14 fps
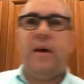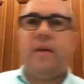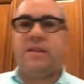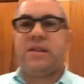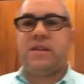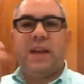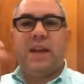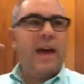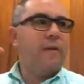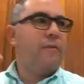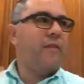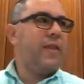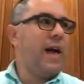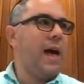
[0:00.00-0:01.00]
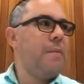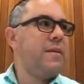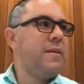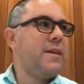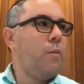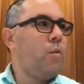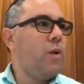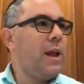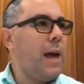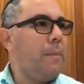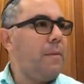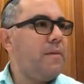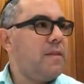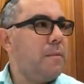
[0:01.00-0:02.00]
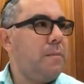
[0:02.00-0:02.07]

staff and the almond, and what happens? The